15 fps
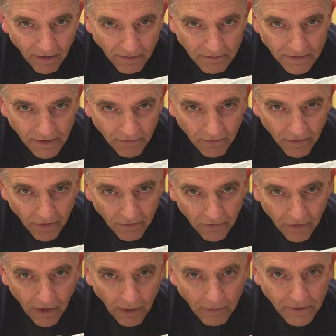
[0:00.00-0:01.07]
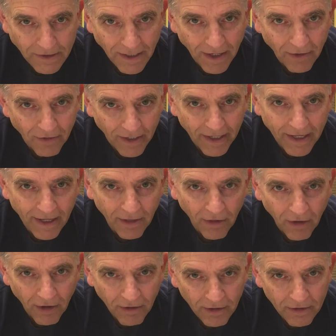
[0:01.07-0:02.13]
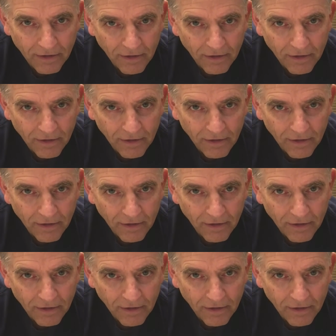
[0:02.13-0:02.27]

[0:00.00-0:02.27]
Several years ago, I was down at Kellogg